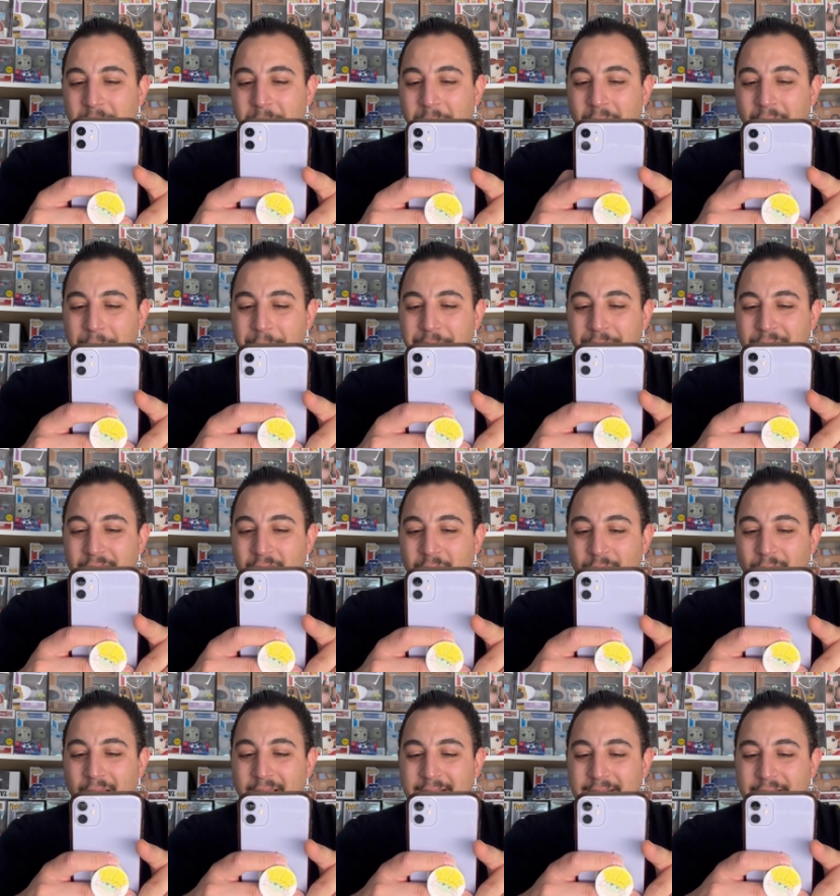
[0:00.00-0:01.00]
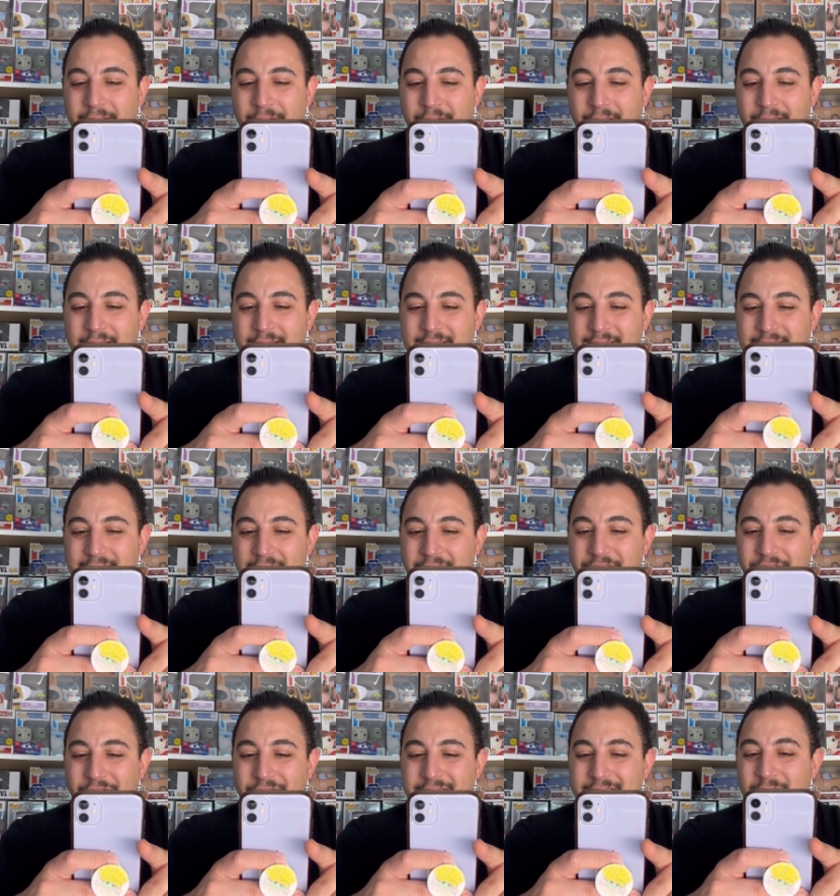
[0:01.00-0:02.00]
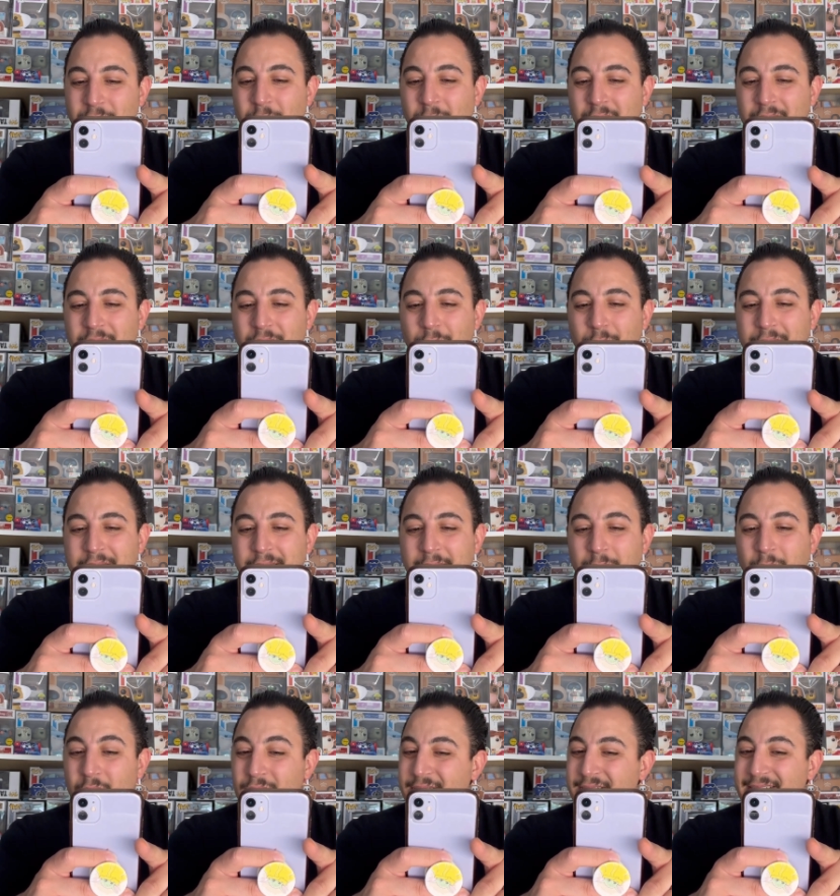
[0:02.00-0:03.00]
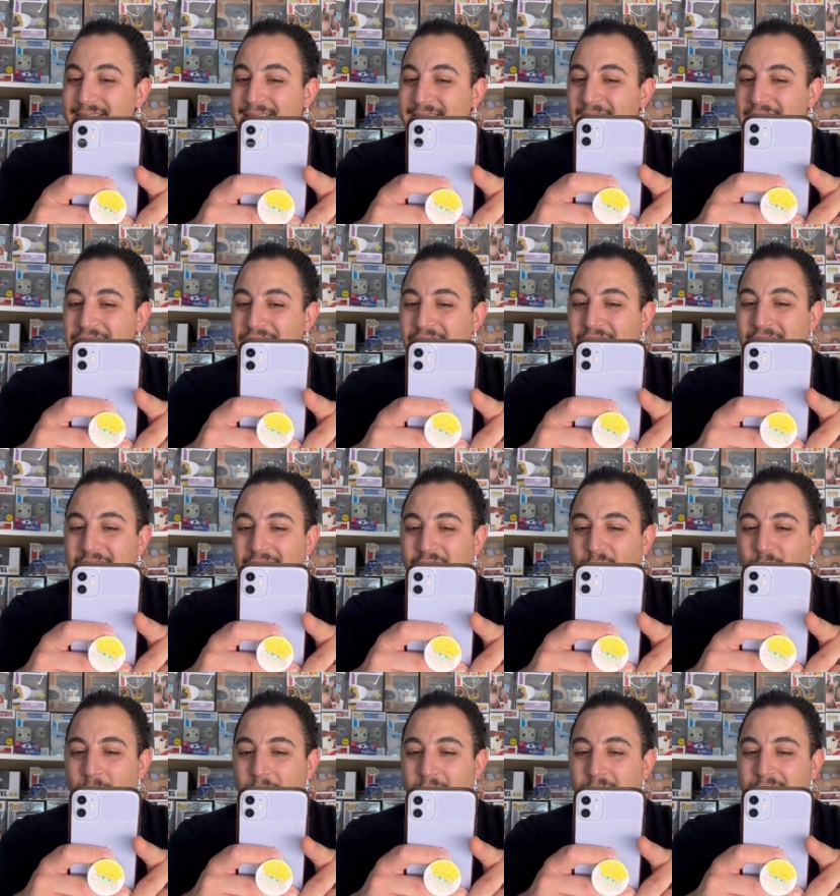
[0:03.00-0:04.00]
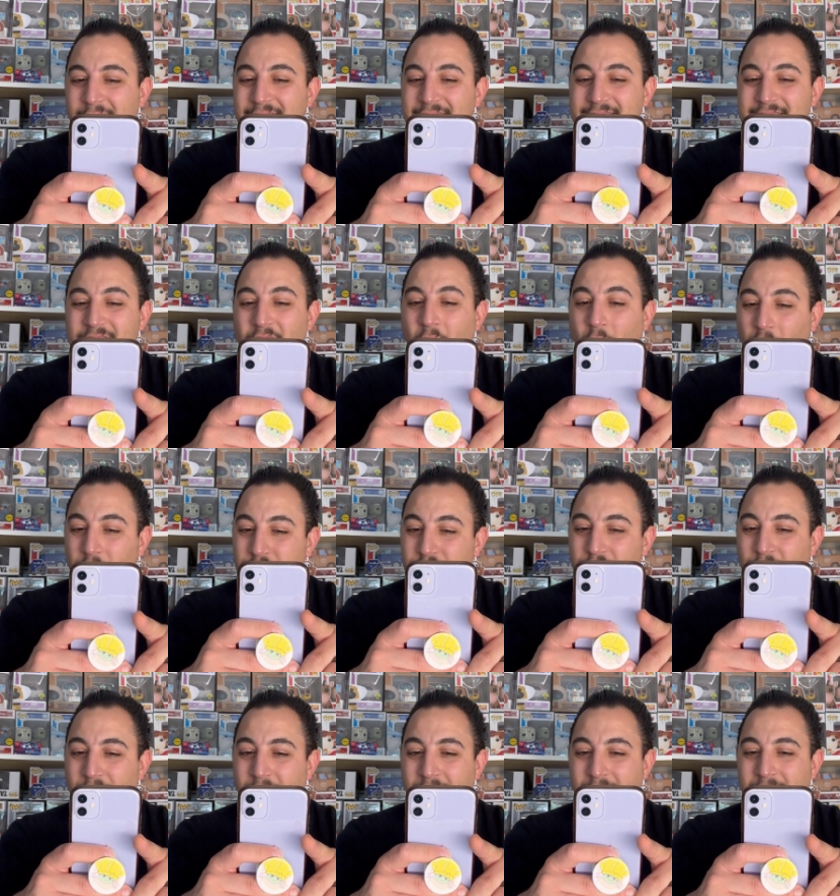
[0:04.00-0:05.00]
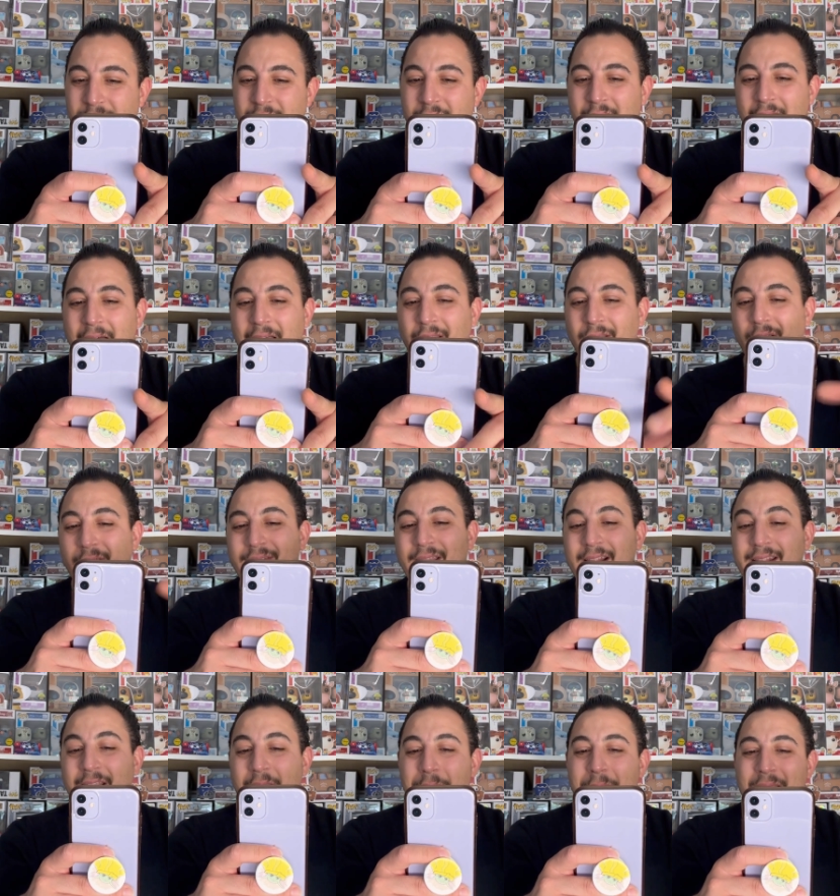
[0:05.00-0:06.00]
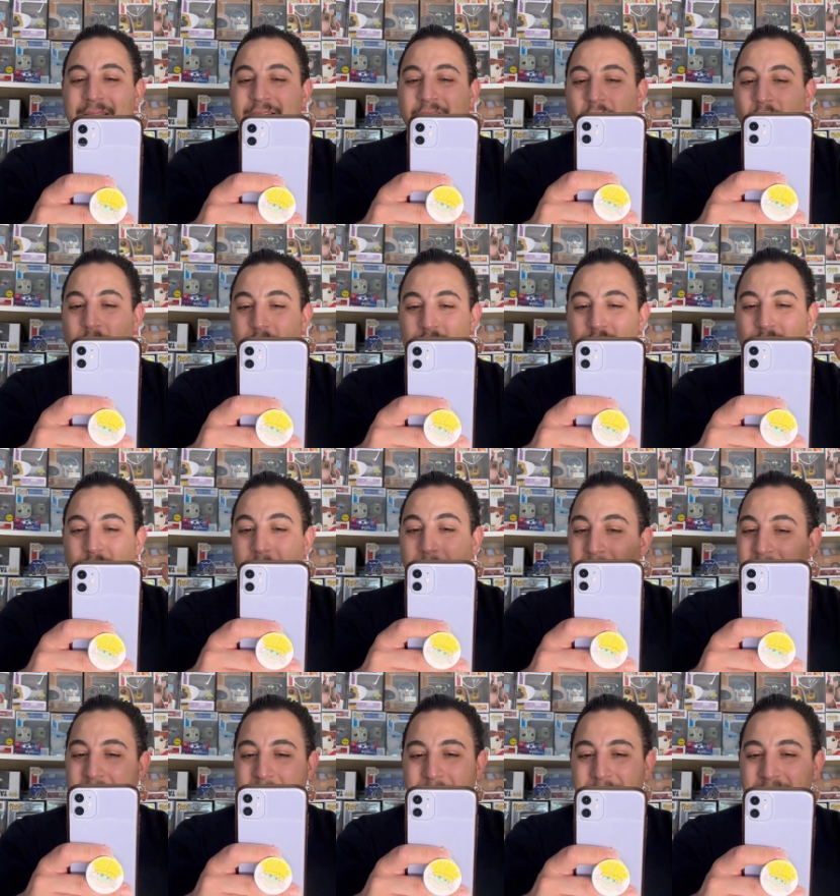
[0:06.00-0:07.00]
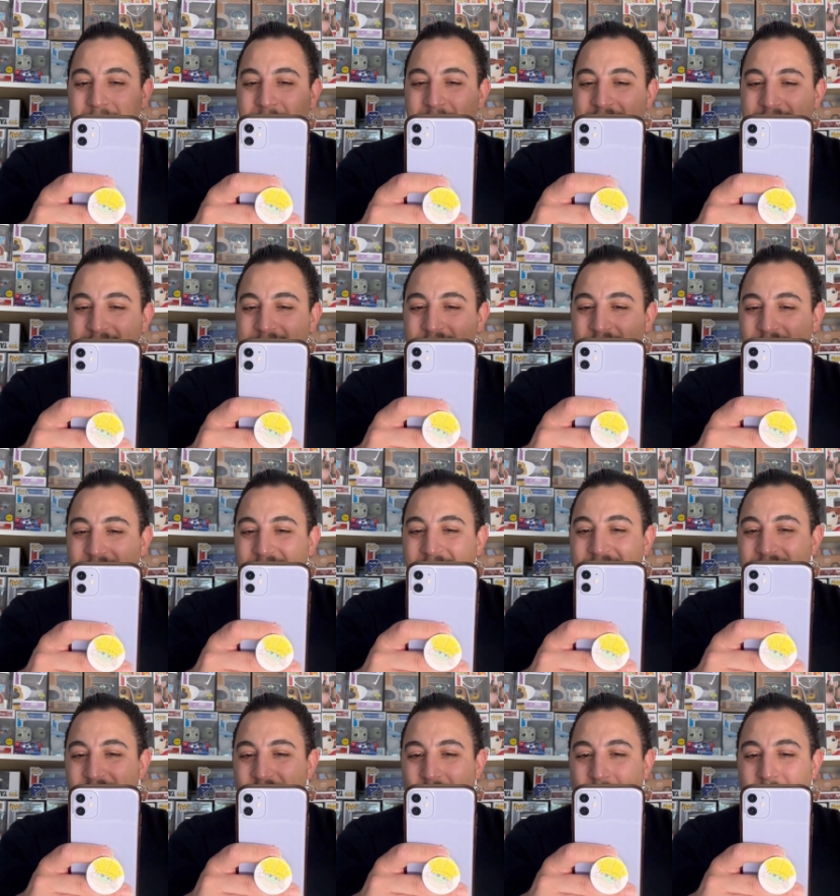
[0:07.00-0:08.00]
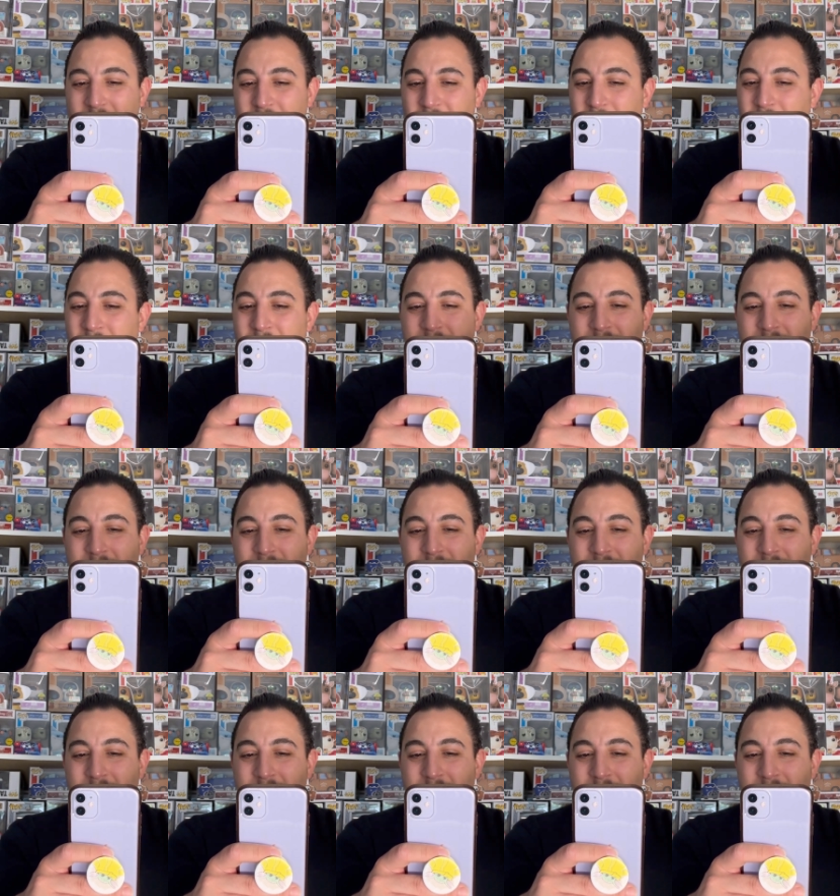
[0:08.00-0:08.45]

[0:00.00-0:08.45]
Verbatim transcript: But right here in the center, you can see one of the redeemables. This is actually not the Grail, it's the Ultra. I love that they made the Ultra Batman because just like Scooby-Doo,